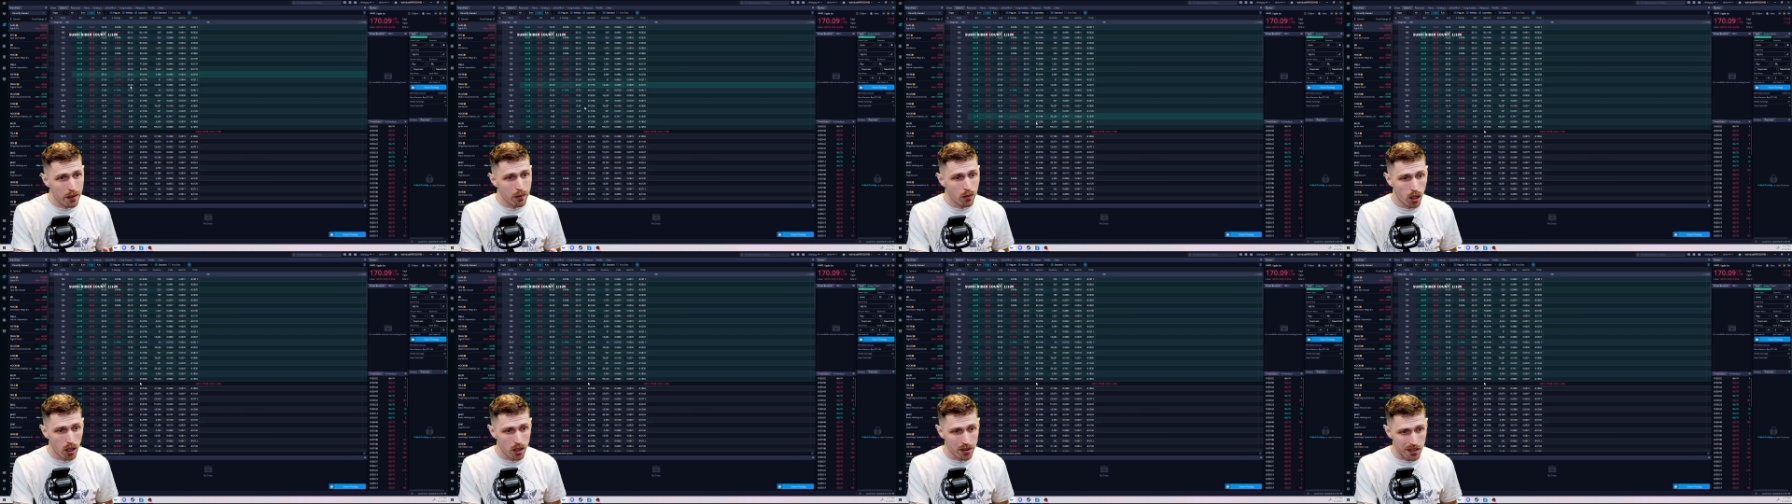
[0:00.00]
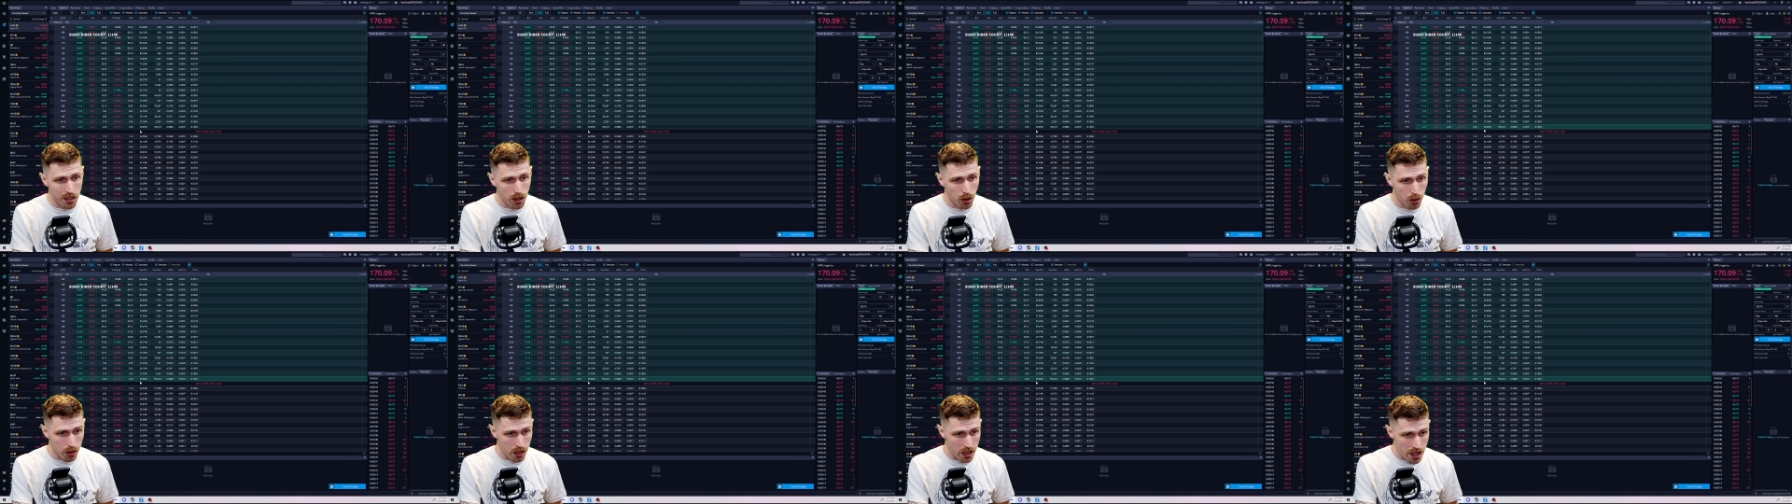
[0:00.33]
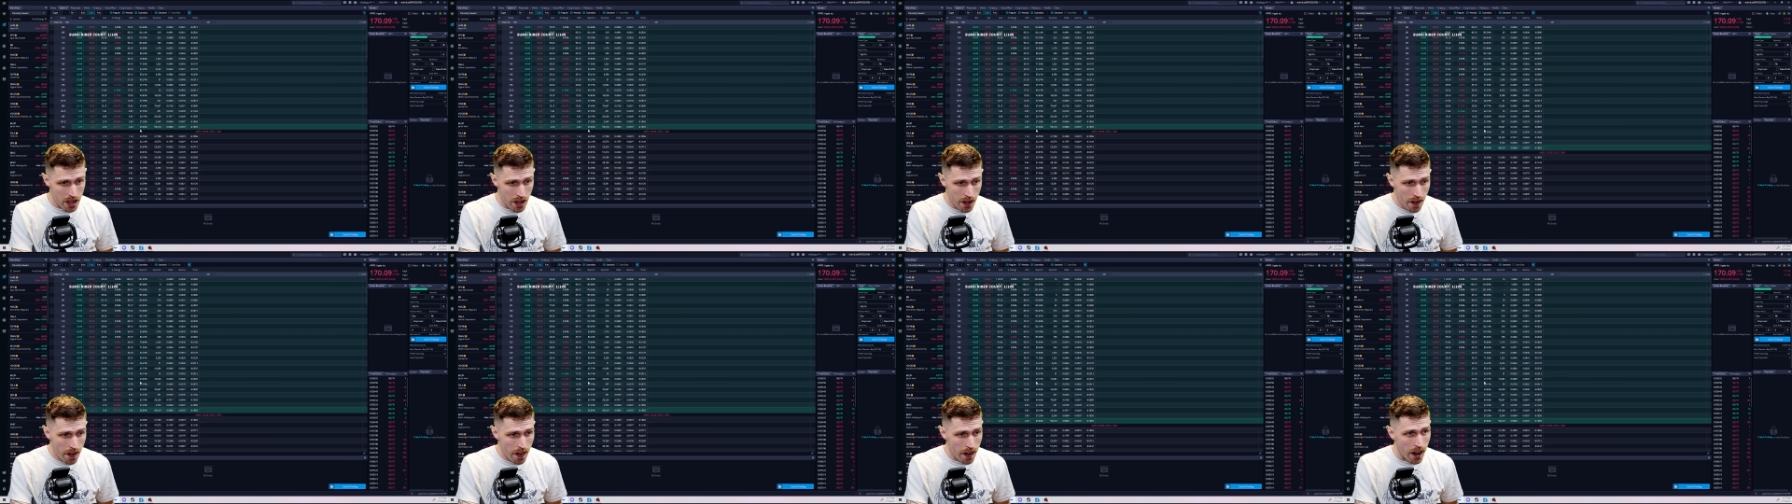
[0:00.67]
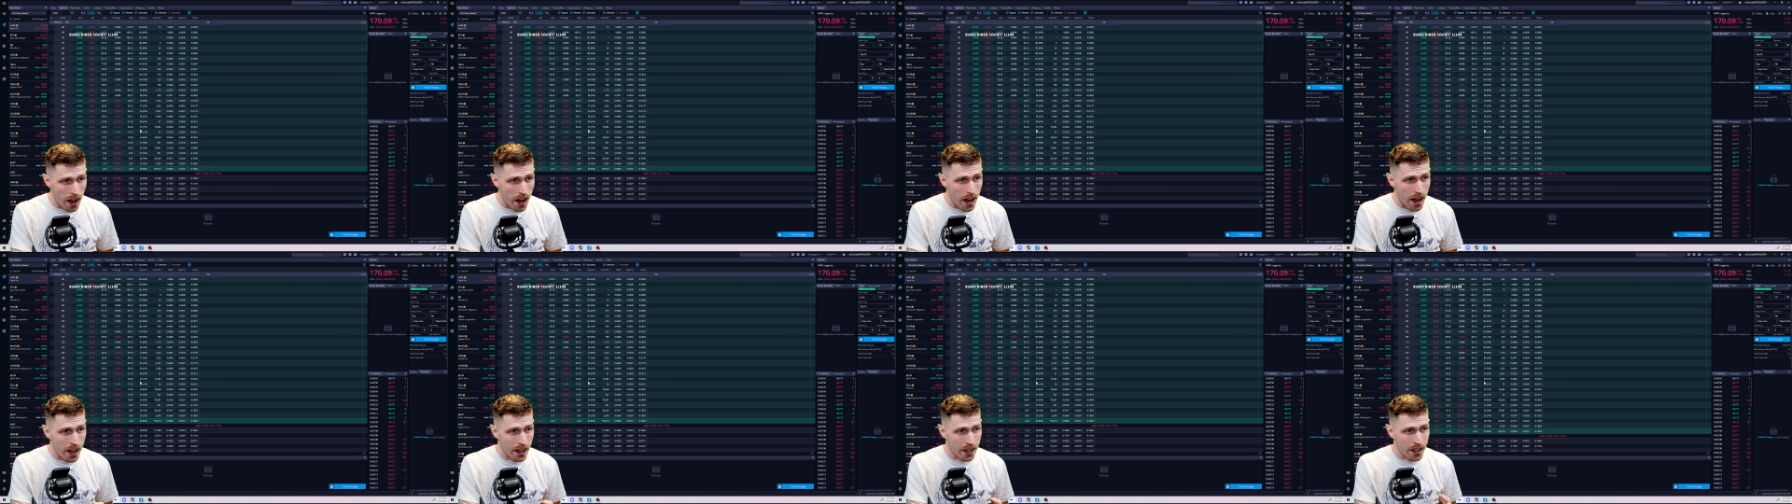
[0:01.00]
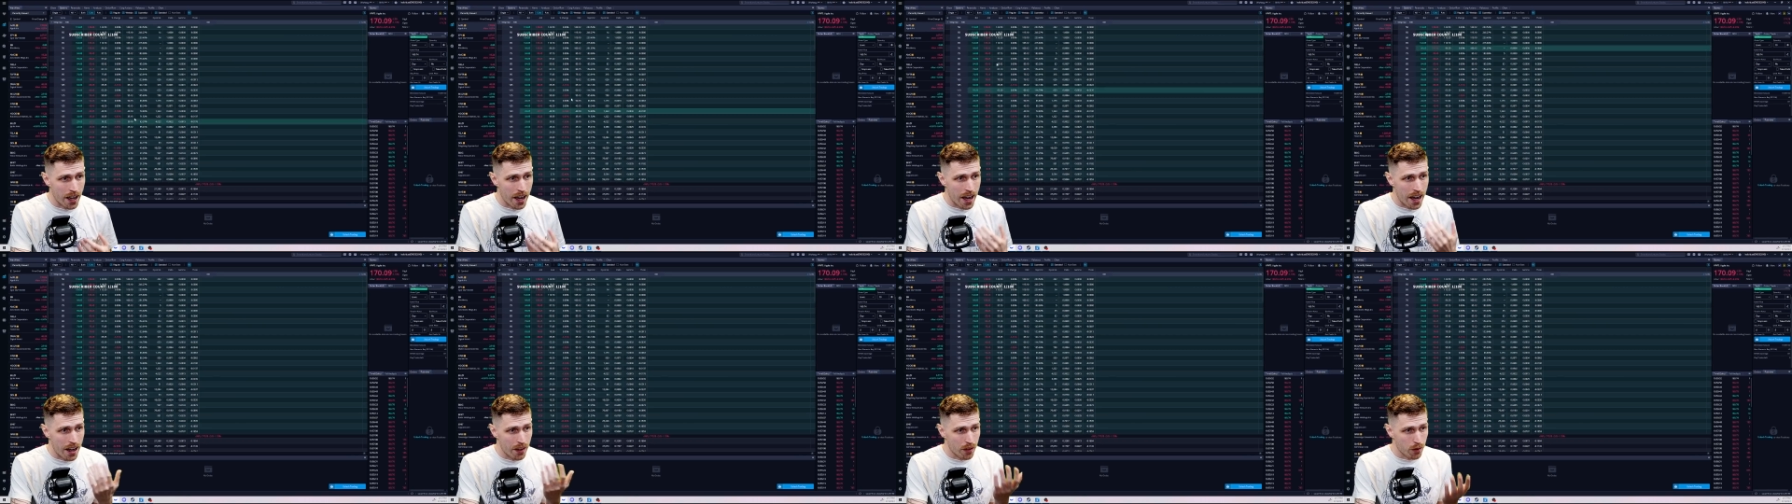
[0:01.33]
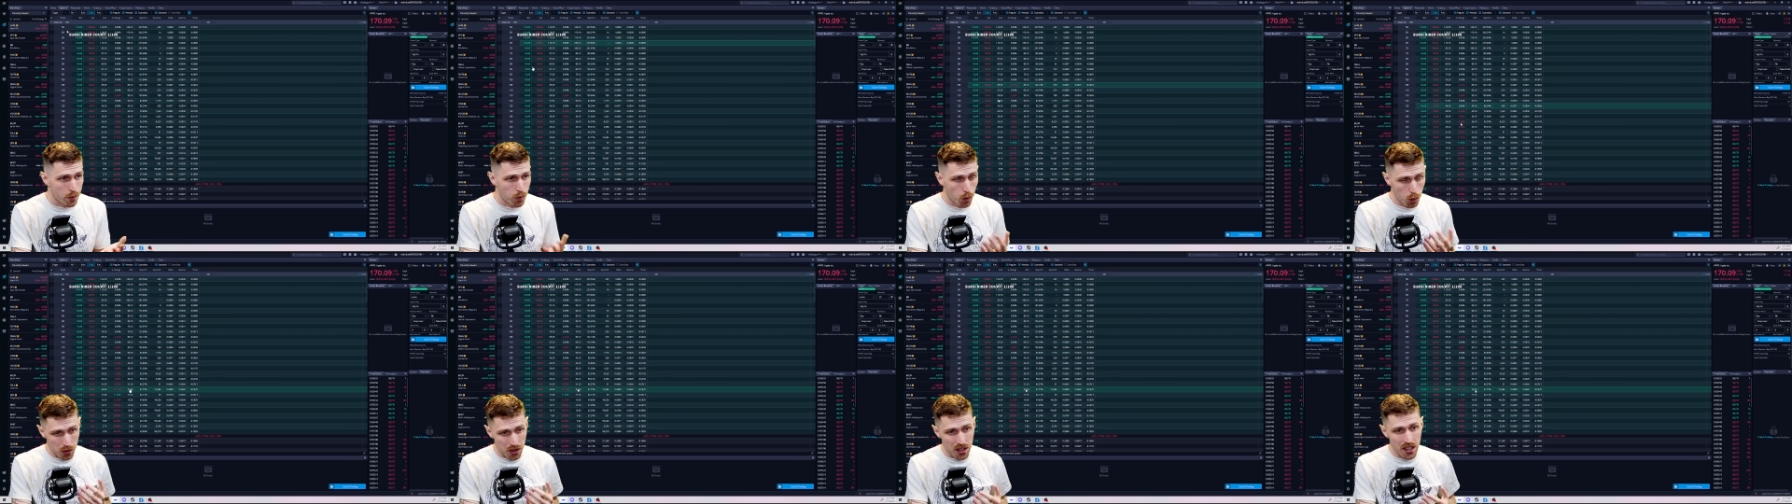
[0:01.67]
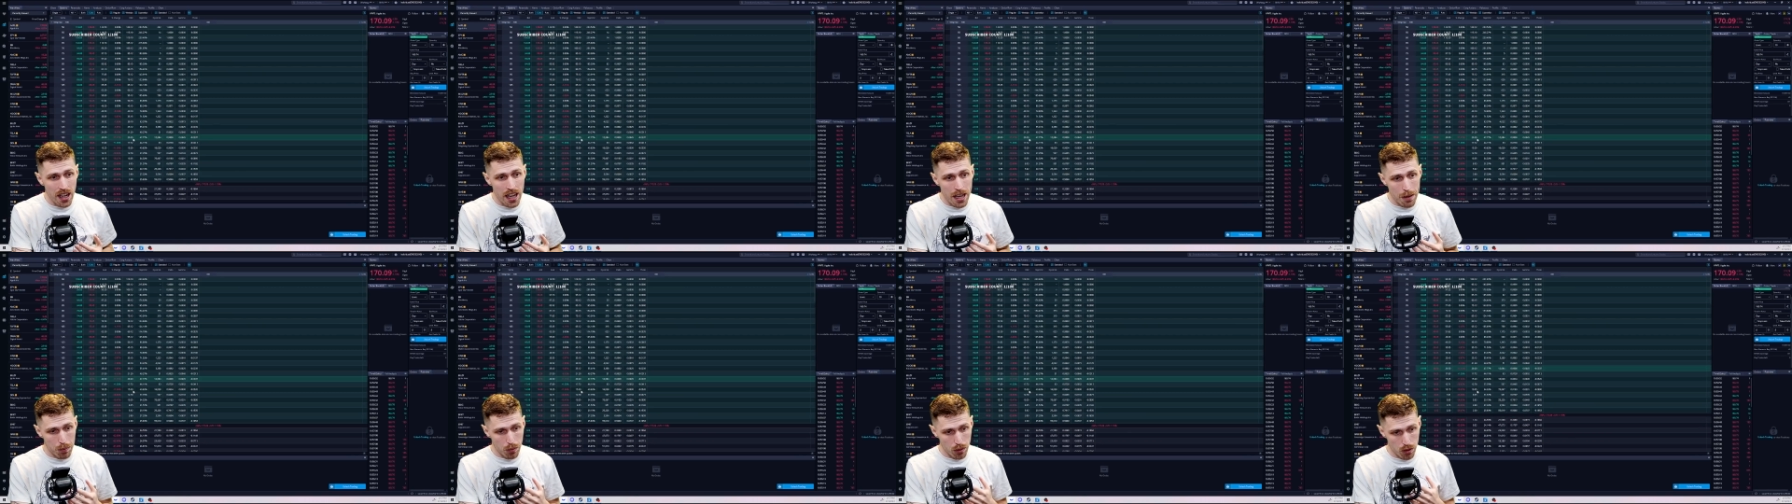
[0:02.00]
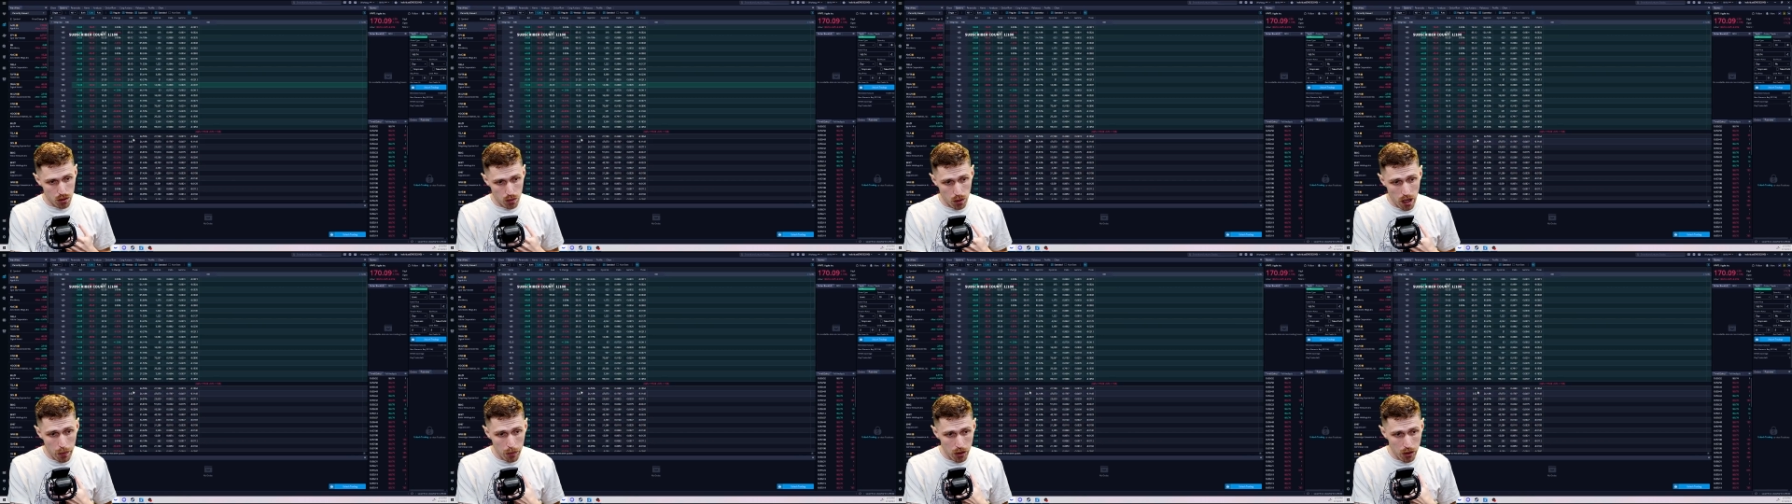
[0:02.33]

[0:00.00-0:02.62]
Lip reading: volatility on the 14 Aprils, right?